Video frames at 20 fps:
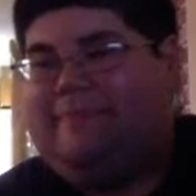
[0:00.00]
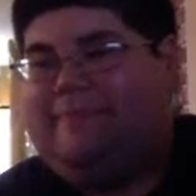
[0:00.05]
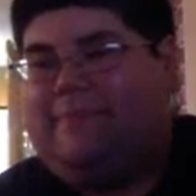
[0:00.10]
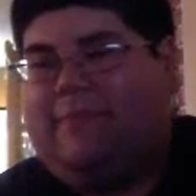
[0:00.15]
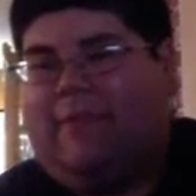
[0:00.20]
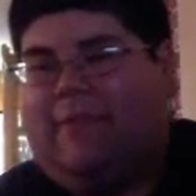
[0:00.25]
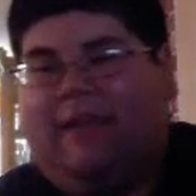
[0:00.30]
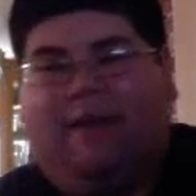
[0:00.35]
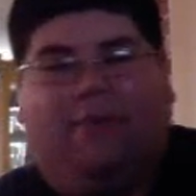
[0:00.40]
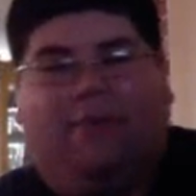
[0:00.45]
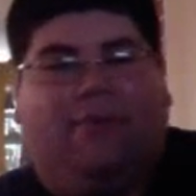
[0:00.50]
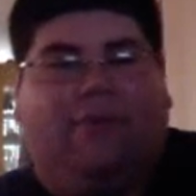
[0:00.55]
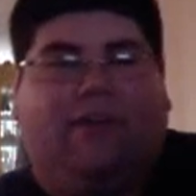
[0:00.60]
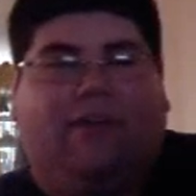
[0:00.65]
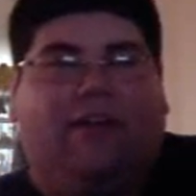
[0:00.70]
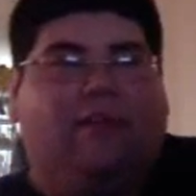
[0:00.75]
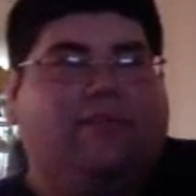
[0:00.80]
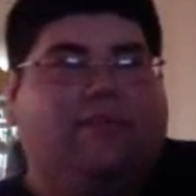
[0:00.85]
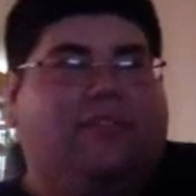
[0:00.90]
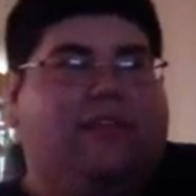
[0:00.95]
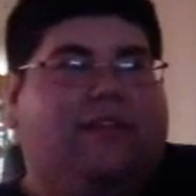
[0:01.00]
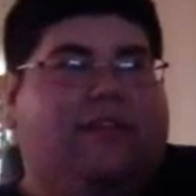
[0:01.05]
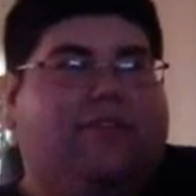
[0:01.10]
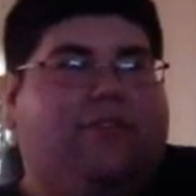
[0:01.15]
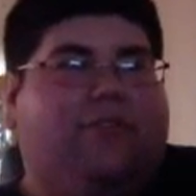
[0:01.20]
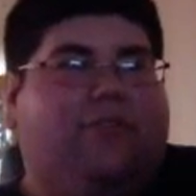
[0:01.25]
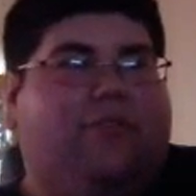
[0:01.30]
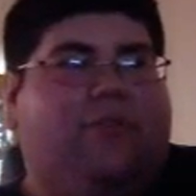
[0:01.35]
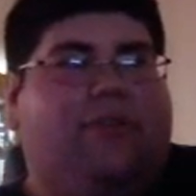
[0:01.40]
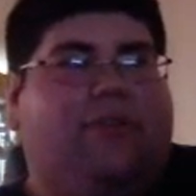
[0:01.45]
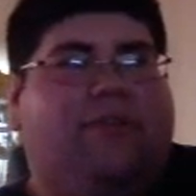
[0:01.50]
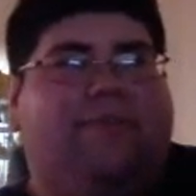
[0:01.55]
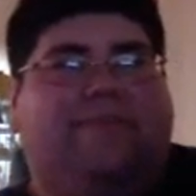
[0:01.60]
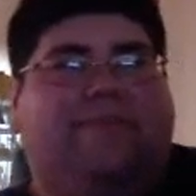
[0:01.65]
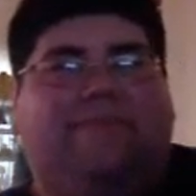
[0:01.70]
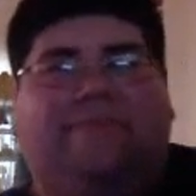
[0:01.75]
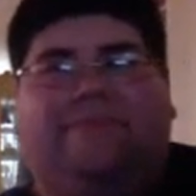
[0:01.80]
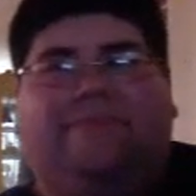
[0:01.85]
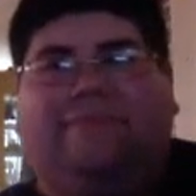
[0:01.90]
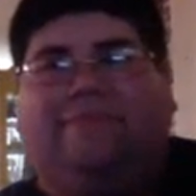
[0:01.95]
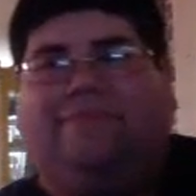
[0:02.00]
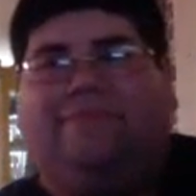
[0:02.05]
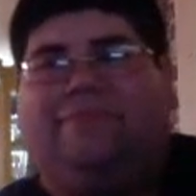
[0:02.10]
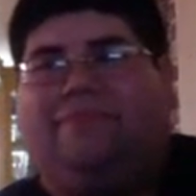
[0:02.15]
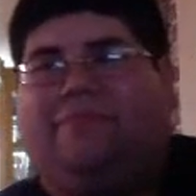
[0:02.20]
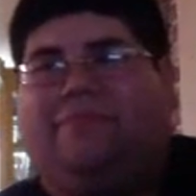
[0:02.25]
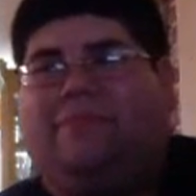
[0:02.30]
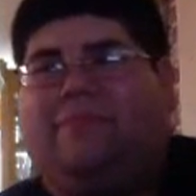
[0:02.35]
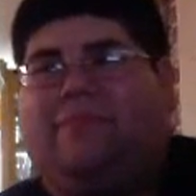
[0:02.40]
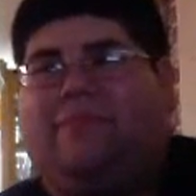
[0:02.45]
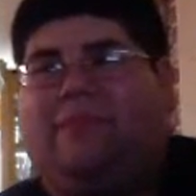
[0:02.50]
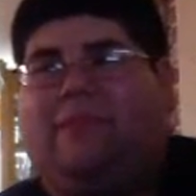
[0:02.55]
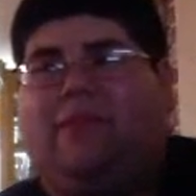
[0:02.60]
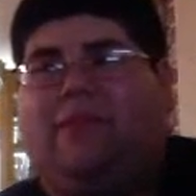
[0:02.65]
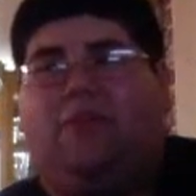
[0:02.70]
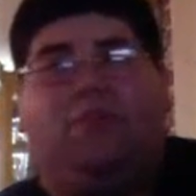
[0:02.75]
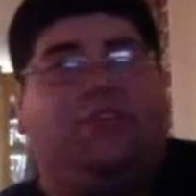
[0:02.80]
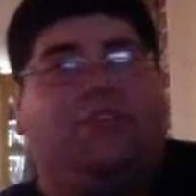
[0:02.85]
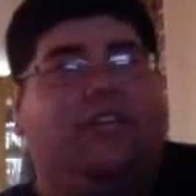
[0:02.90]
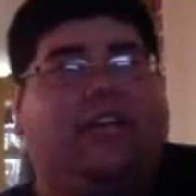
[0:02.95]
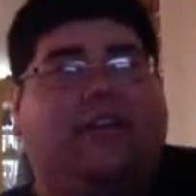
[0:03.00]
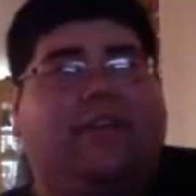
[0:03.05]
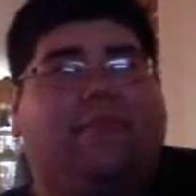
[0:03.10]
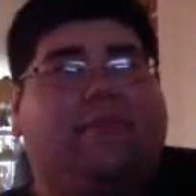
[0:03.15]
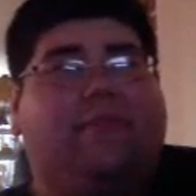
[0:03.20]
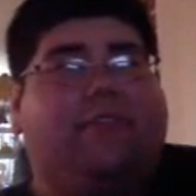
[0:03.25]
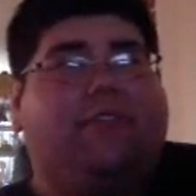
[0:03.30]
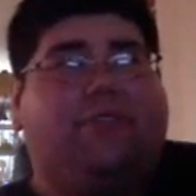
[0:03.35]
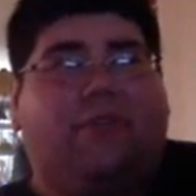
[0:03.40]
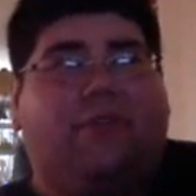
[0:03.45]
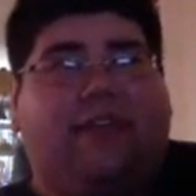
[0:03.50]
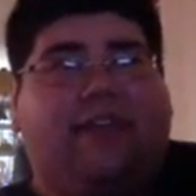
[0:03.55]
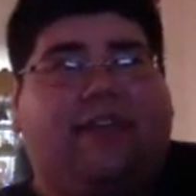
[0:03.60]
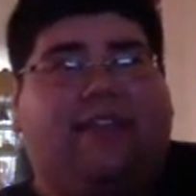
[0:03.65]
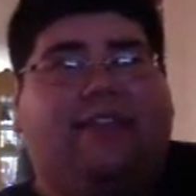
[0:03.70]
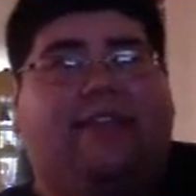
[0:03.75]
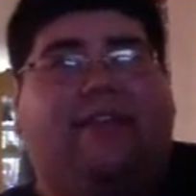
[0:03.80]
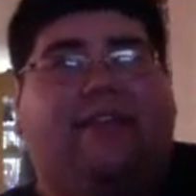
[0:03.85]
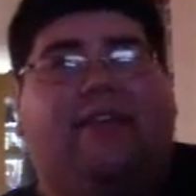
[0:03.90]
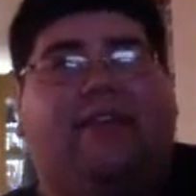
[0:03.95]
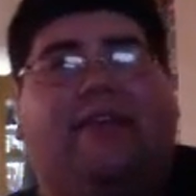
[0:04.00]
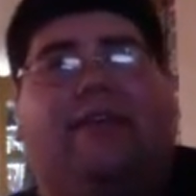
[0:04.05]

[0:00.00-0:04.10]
yeah, when it comes down to it, Hugh Jackman is great,